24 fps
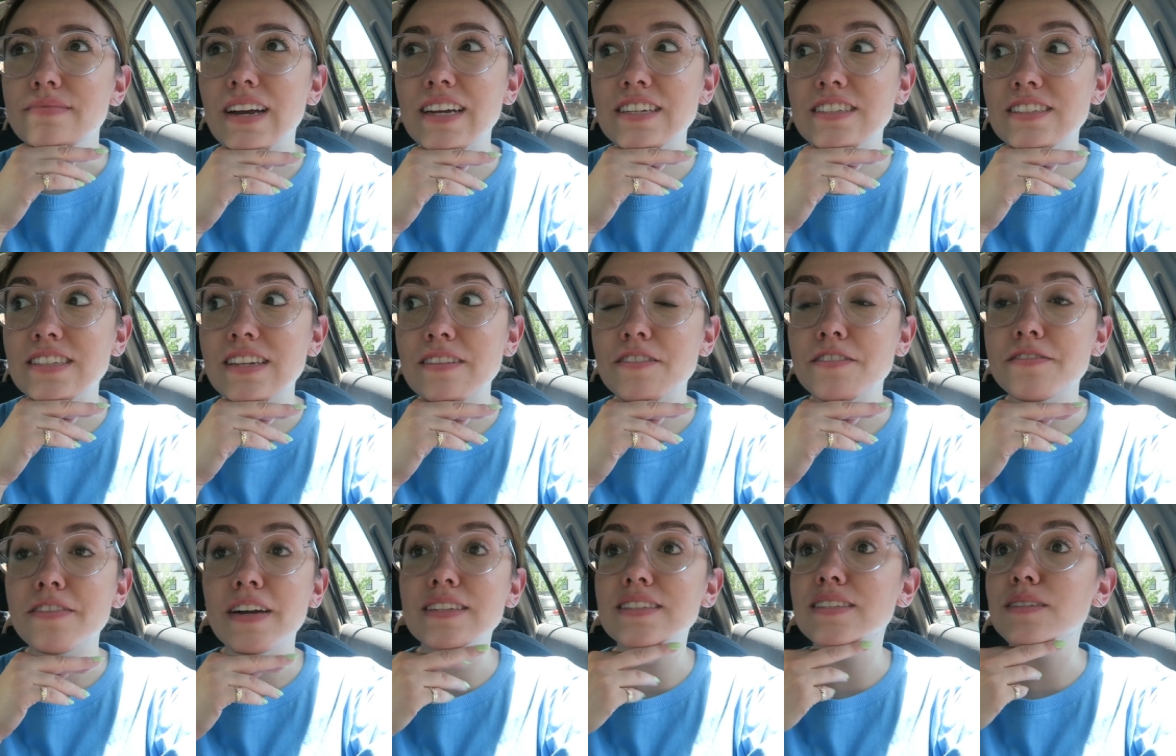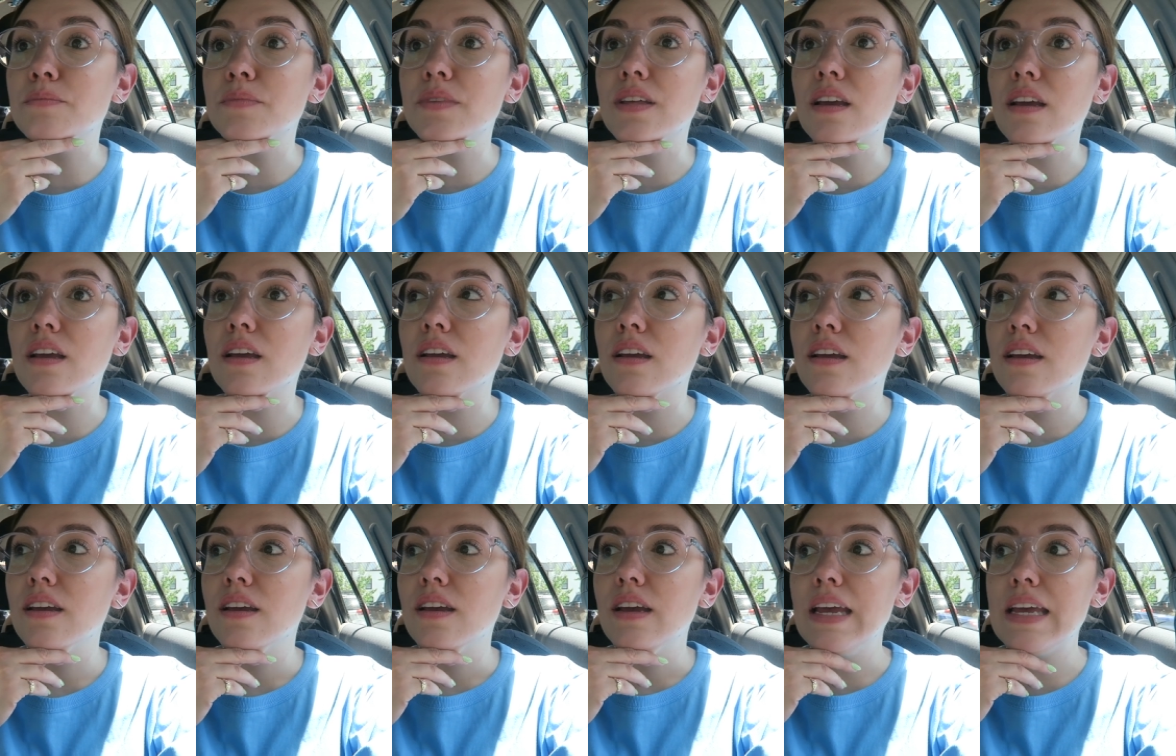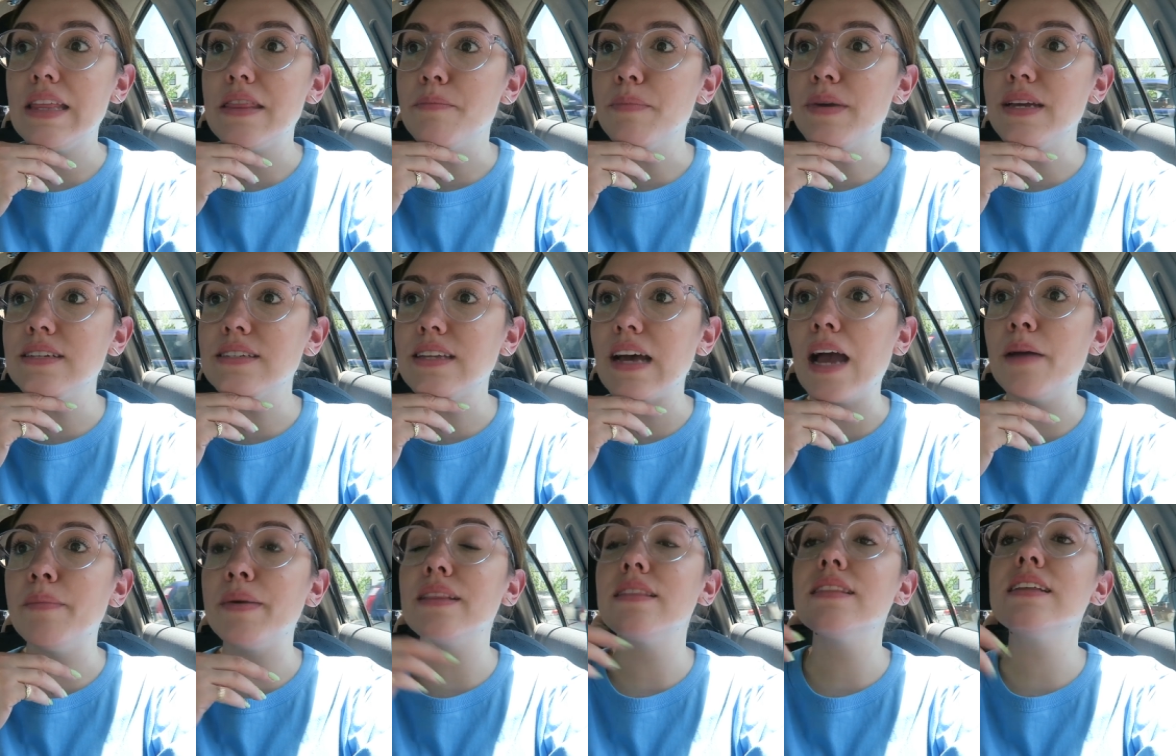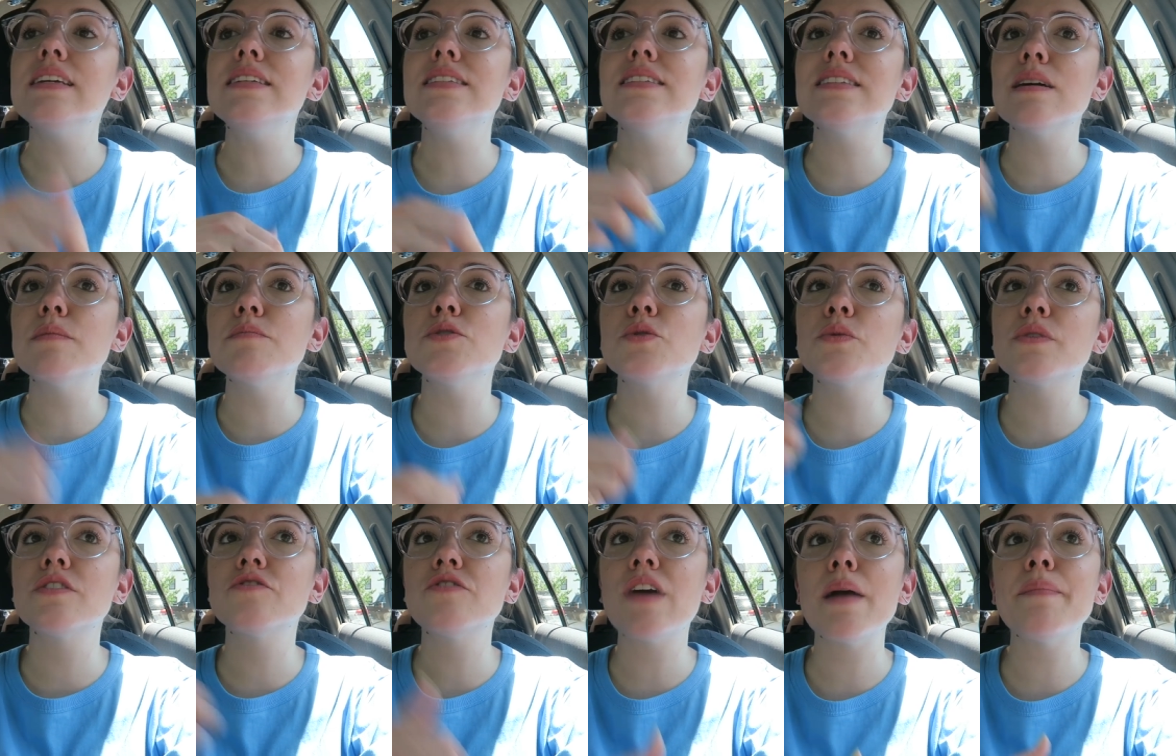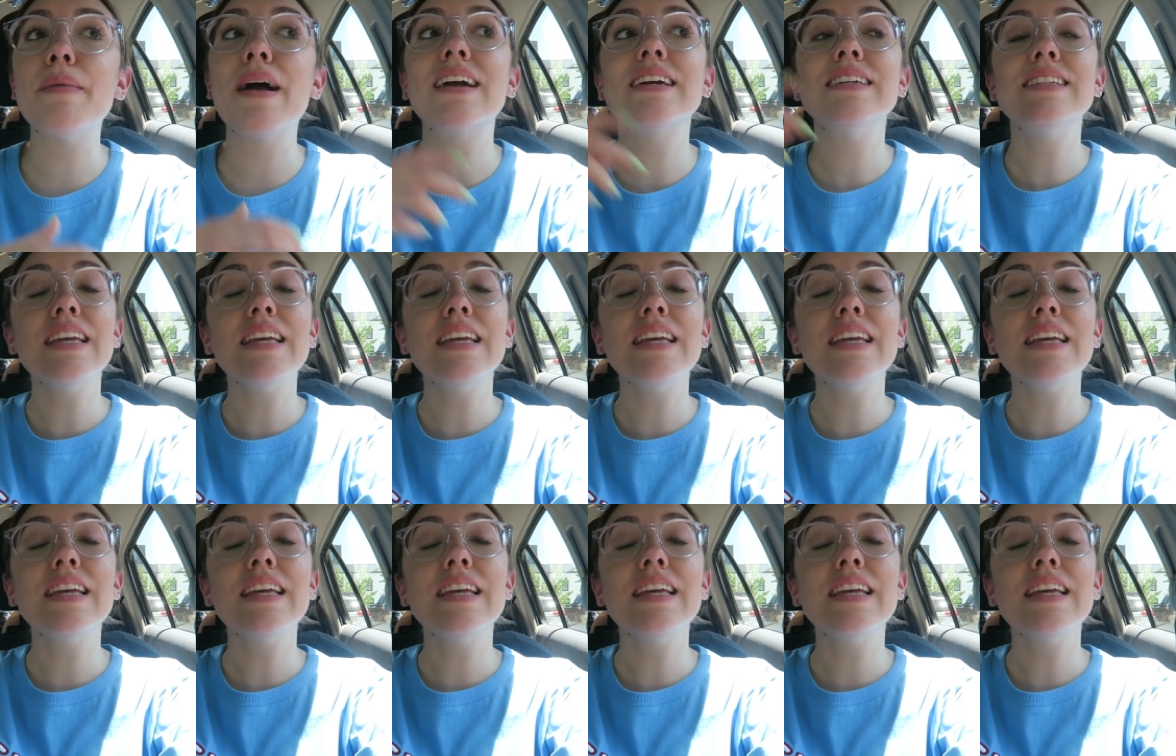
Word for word: I just have to find something in the meantime, at least some sort of dry bag.